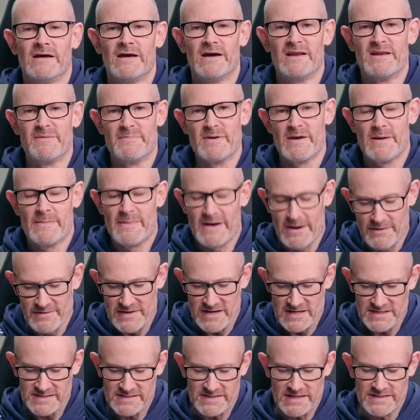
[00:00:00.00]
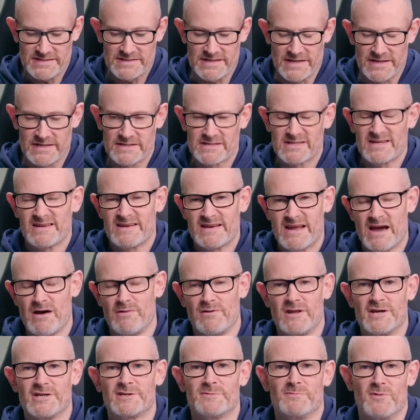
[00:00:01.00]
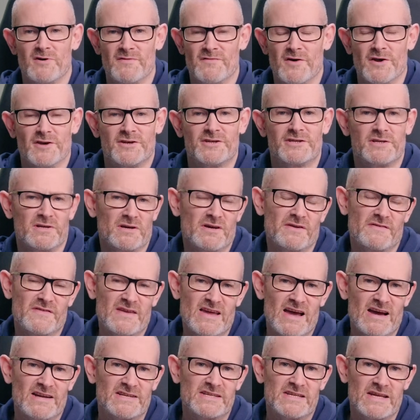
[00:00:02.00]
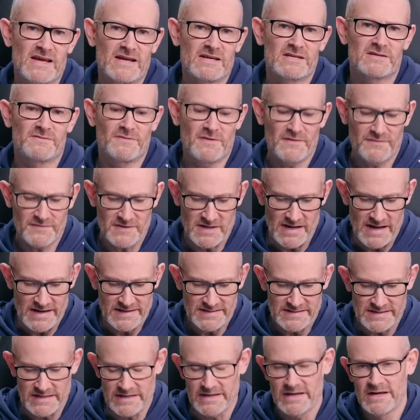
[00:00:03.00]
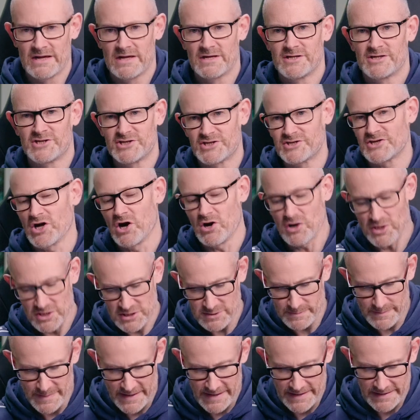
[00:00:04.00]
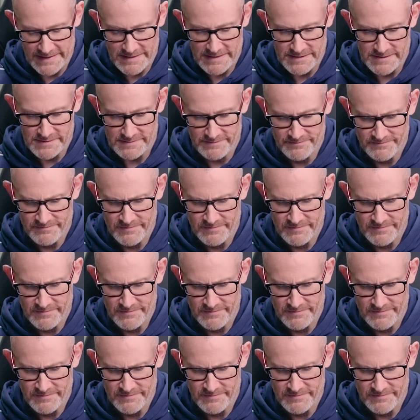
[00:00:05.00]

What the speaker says: and a bit about the aesthetics. Now let's move on to the RTX 5080 stock specs.